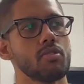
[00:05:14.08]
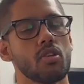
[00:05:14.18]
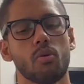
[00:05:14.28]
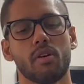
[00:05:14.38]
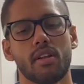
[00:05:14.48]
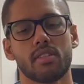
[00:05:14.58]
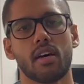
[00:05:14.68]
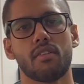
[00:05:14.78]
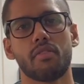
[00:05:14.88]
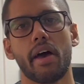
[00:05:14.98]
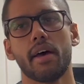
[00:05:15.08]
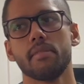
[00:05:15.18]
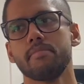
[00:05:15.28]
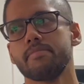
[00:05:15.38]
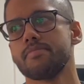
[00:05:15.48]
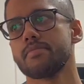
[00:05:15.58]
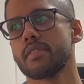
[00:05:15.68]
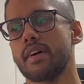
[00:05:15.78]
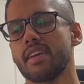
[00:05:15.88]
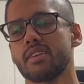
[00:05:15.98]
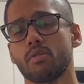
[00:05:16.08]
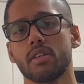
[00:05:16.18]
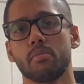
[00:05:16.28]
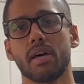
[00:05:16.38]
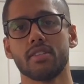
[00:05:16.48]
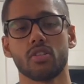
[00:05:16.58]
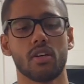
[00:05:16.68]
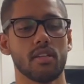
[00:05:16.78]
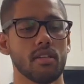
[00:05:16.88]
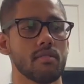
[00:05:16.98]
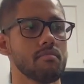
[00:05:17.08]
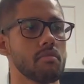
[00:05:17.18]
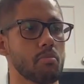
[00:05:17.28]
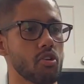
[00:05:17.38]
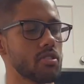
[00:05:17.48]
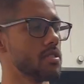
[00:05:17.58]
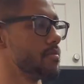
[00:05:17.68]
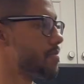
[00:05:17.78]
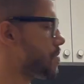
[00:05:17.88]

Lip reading: You don't want a ton of fat. I think it really depends on the person.